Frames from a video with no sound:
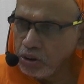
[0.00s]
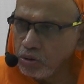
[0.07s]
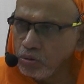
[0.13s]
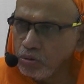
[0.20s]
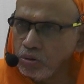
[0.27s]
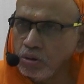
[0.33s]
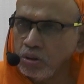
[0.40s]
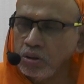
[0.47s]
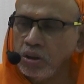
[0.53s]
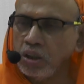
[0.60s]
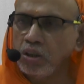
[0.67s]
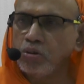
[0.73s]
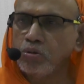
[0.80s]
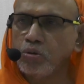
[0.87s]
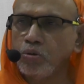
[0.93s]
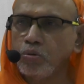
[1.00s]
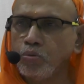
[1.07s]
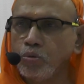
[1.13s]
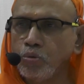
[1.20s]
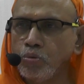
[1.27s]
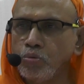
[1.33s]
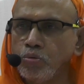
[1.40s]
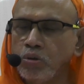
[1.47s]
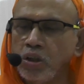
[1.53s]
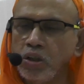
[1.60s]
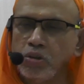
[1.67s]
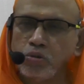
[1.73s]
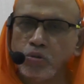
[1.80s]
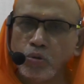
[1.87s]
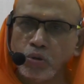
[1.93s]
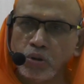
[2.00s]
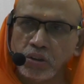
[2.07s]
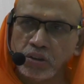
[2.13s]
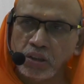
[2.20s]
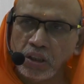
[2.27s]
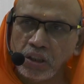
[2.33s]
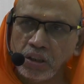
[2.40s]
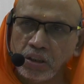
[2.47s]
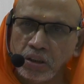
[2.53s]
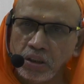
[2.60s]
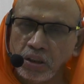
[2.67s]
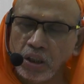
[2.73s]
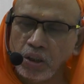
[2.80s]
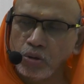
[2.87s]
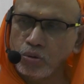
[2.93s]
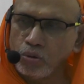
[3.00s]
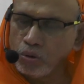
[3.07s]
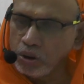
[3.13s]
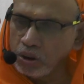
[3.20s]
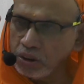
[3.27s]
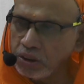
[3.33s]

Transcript: truth, there is no Guru, there is no listening, there is only